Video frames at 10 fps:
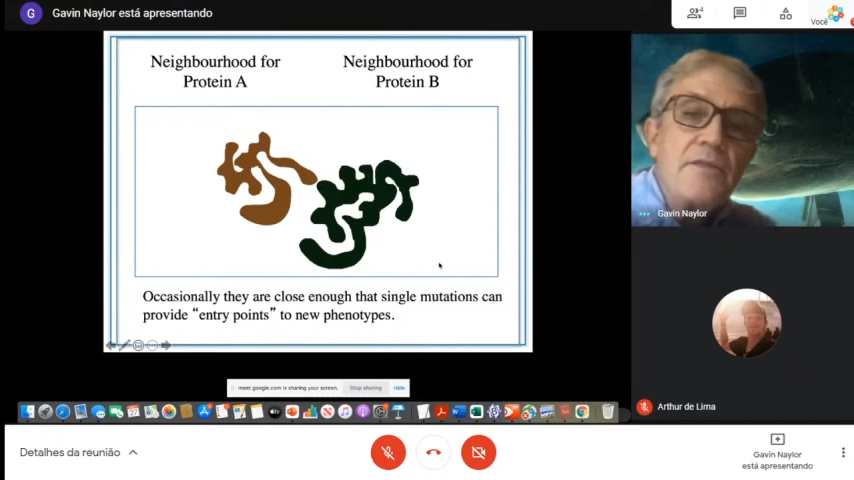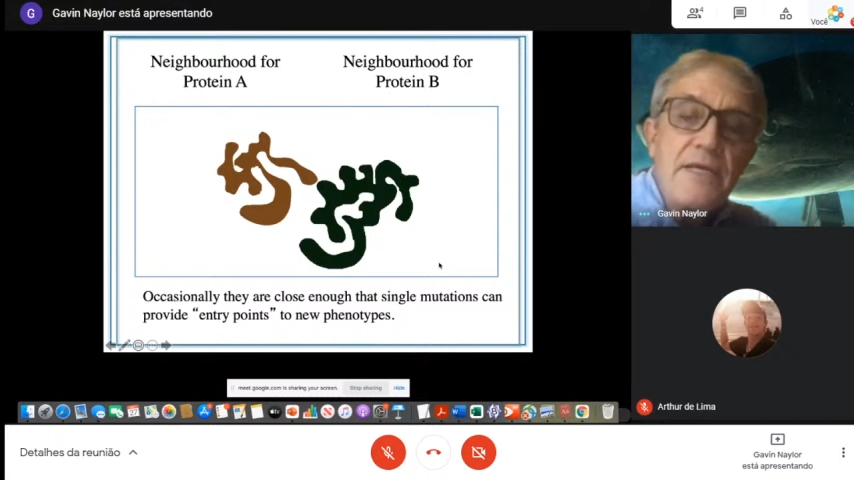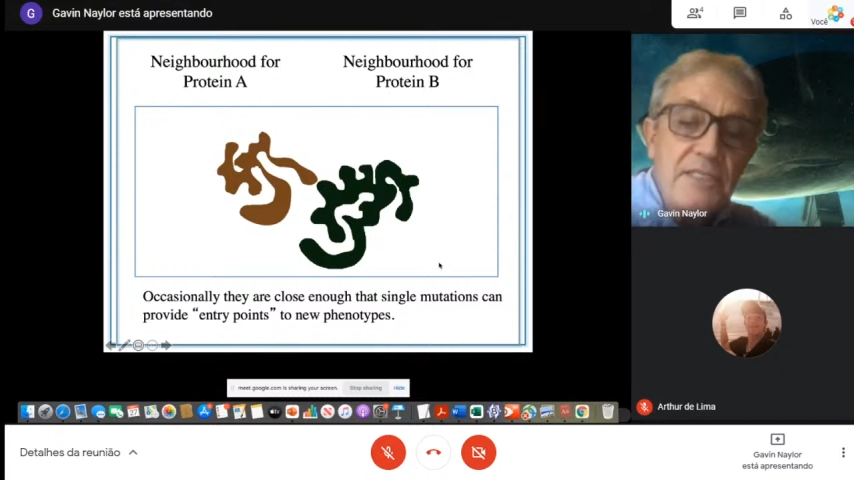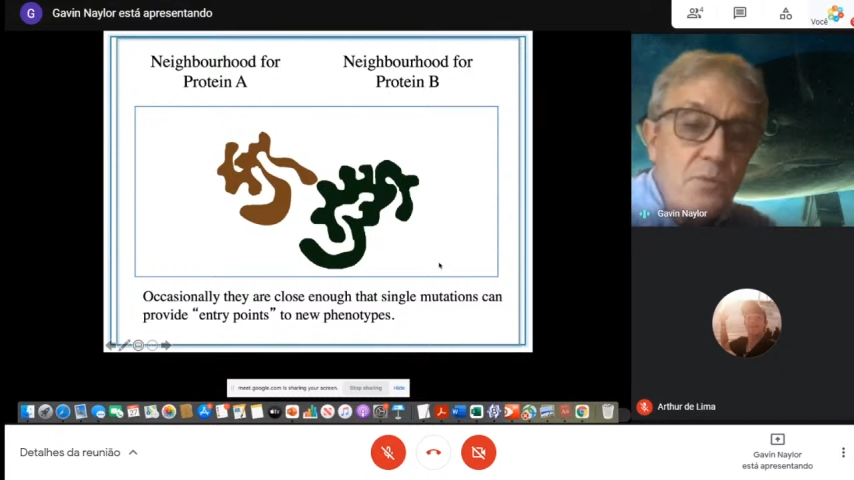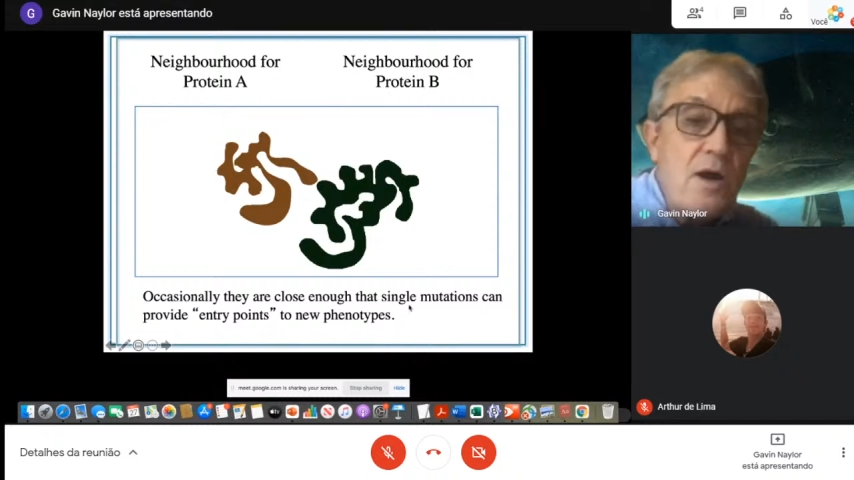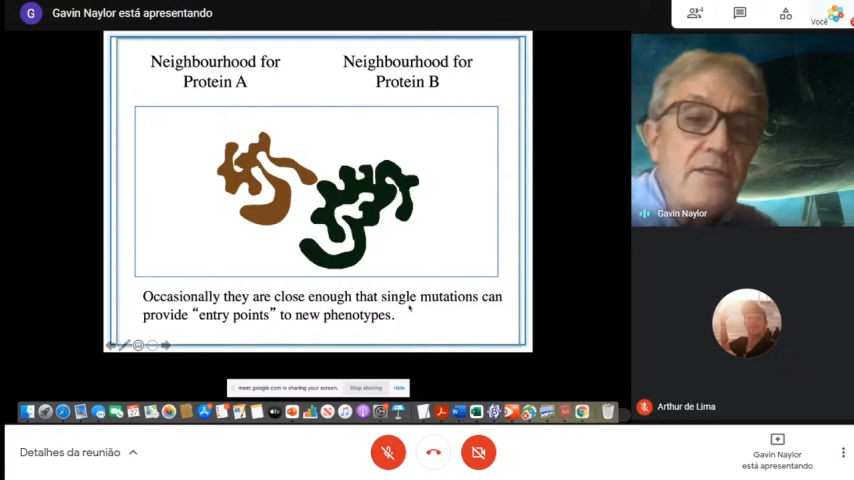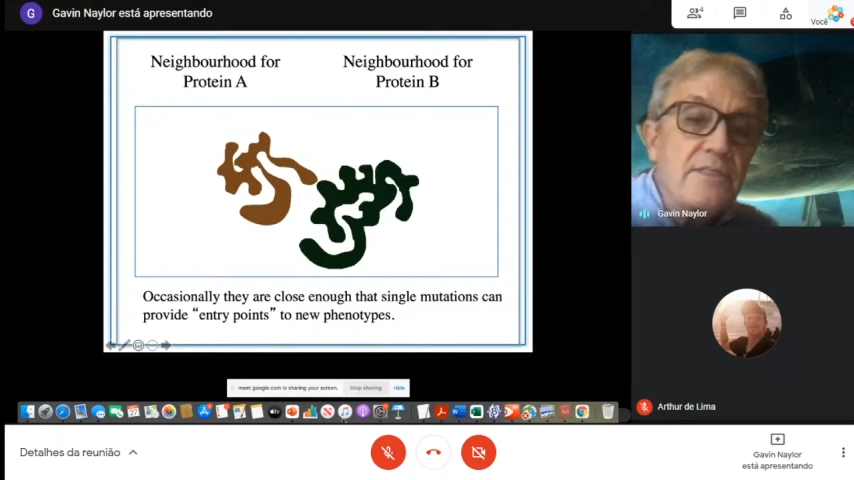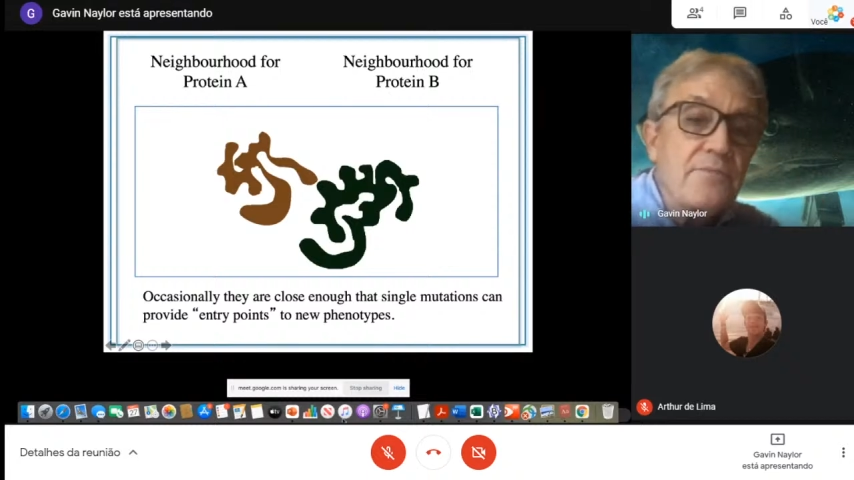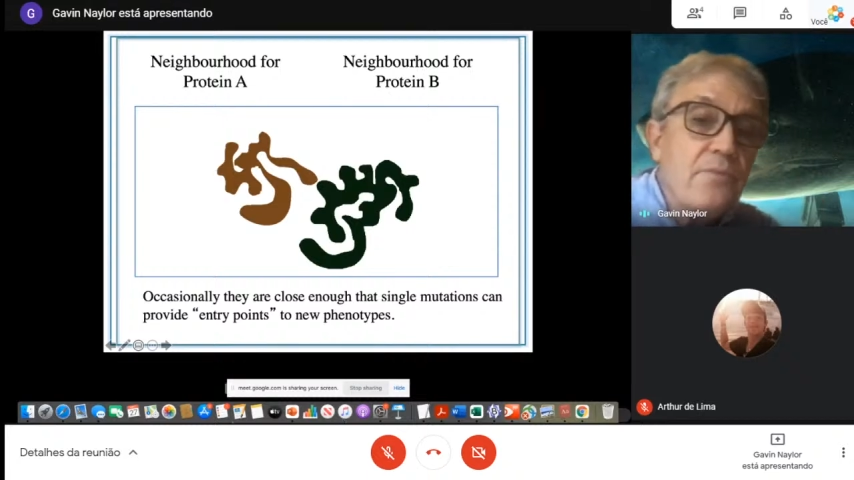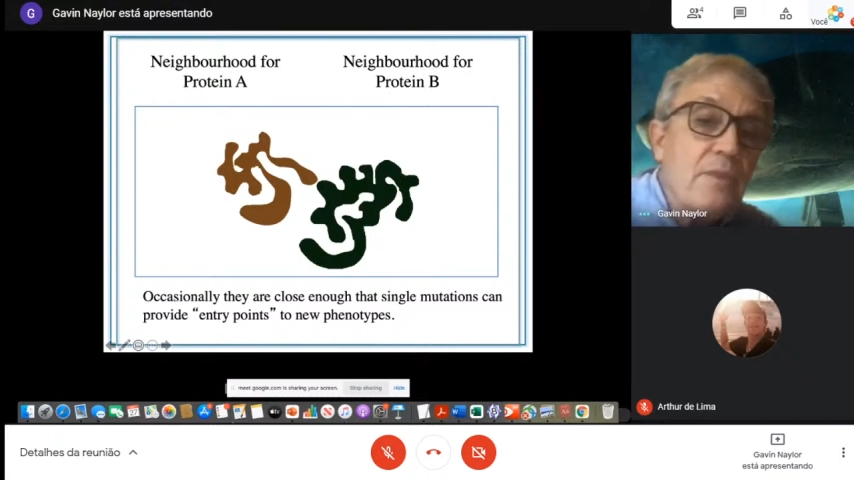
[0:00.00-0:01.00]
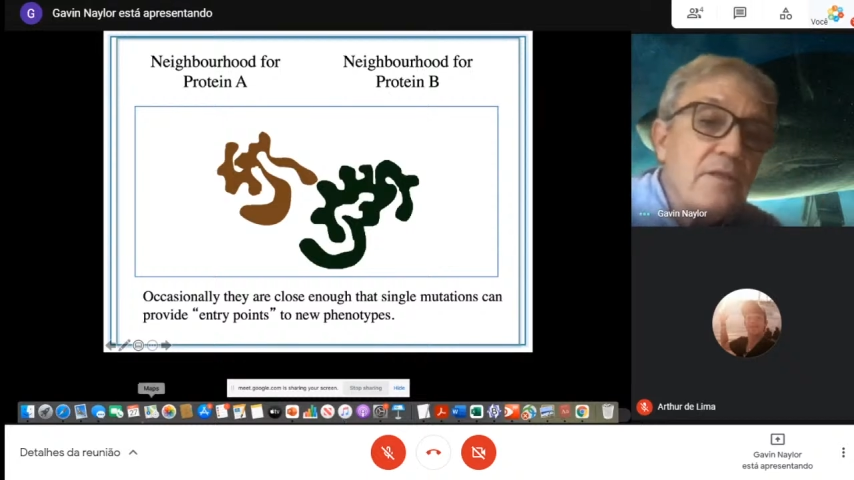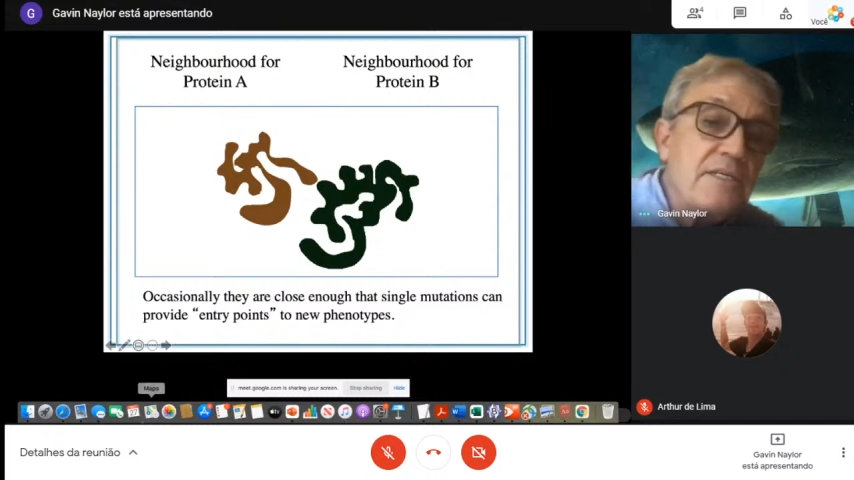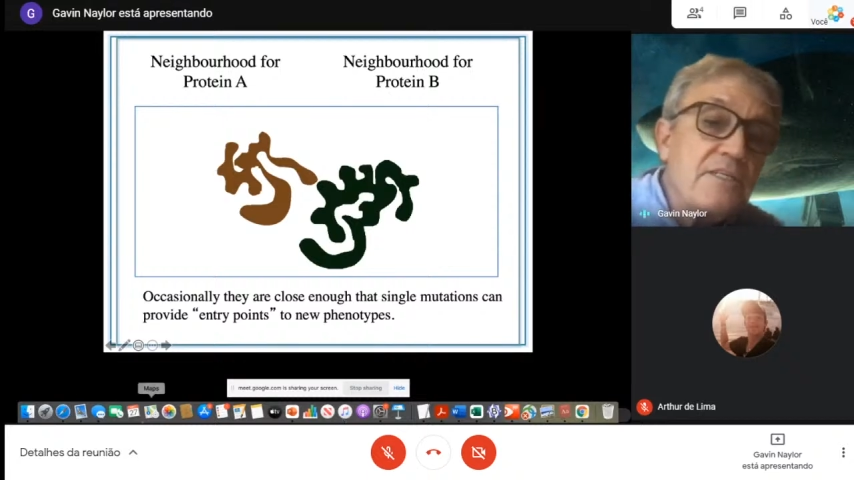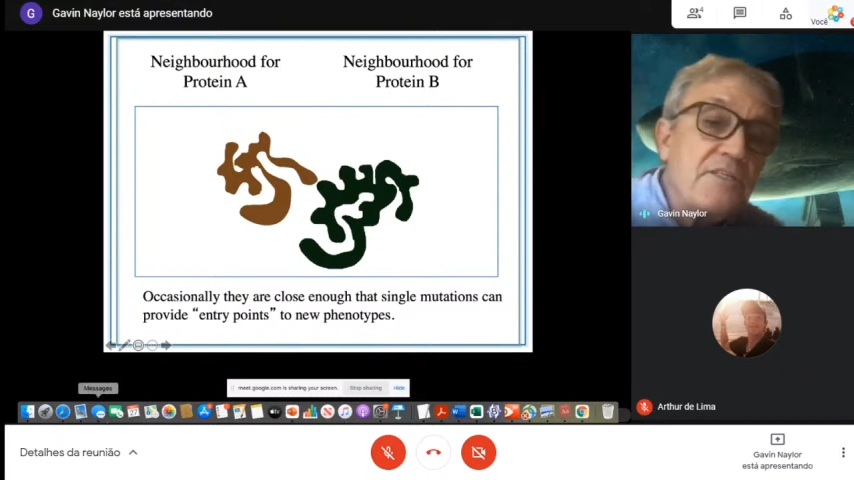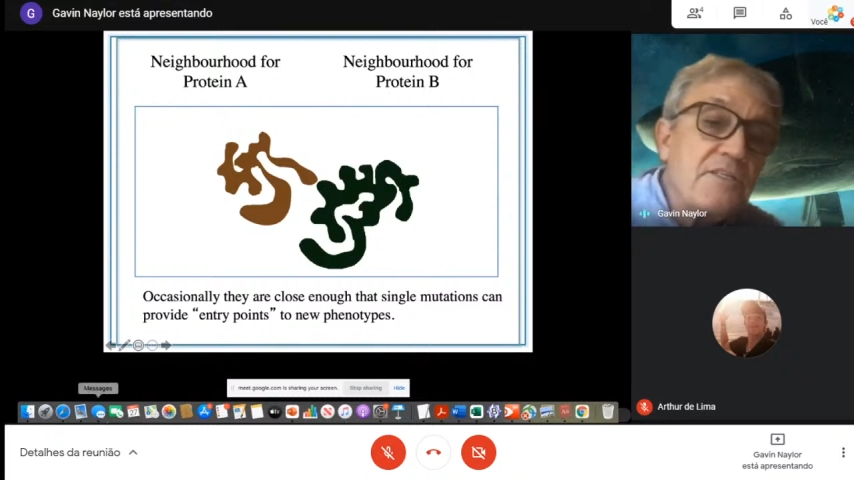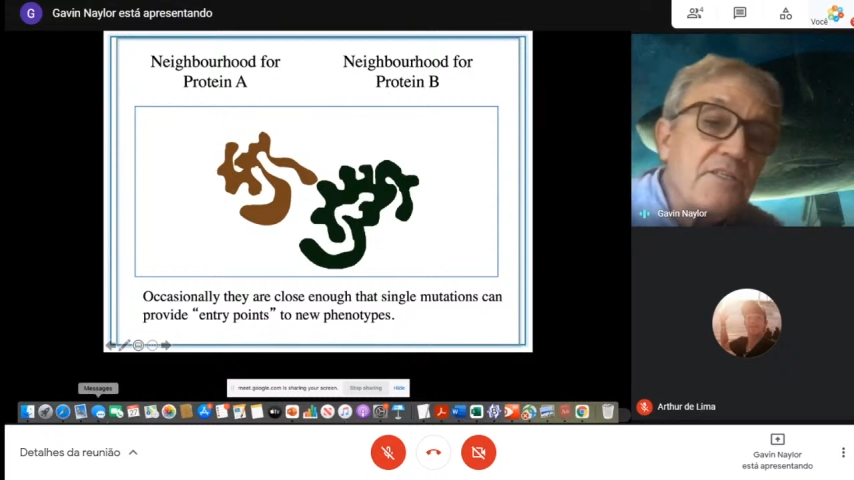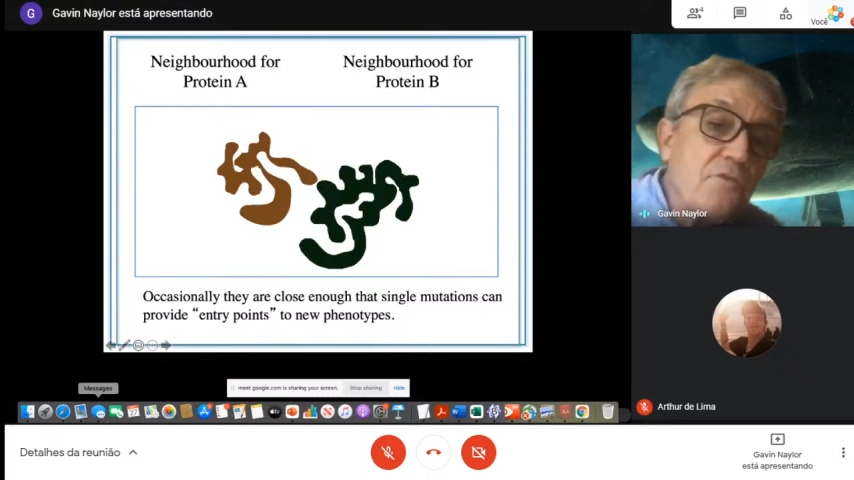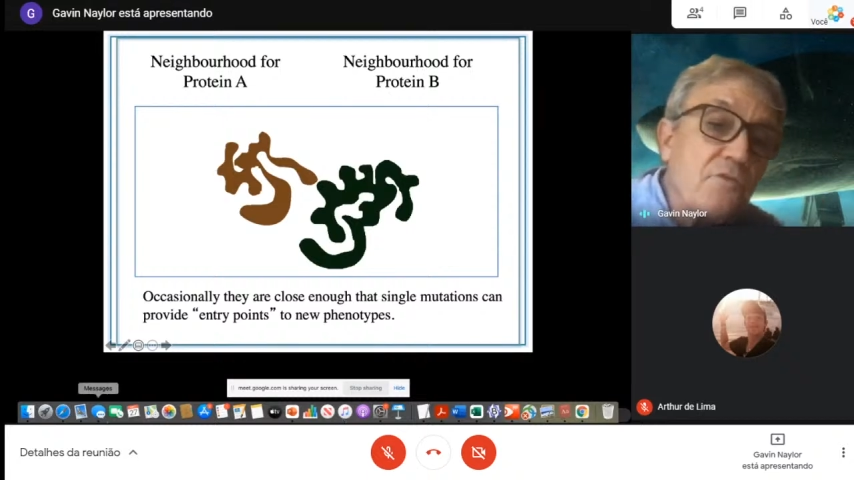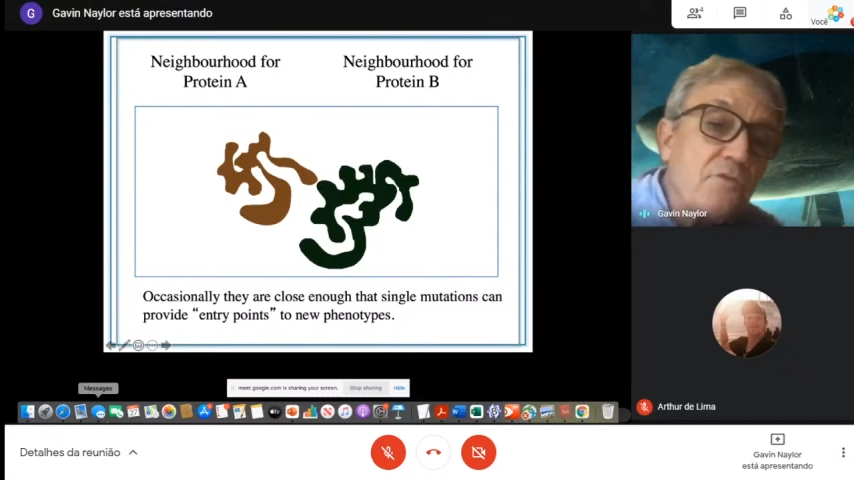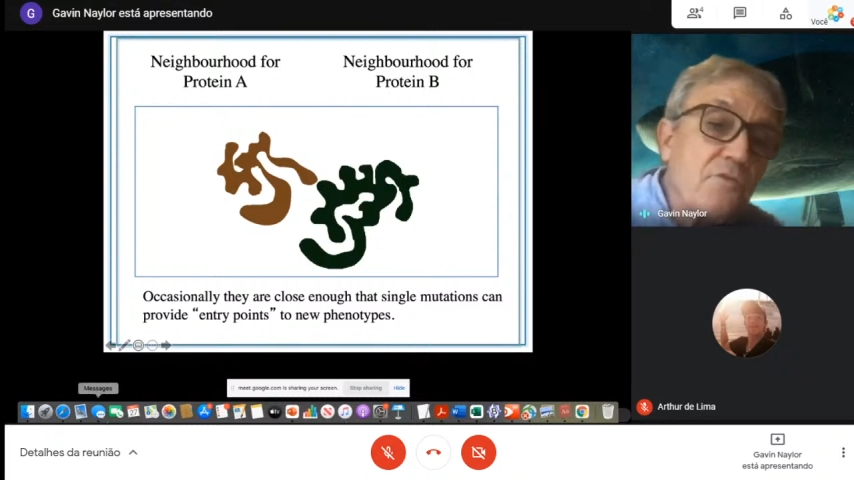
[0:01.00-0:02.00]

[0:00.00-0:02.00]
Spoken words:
this was described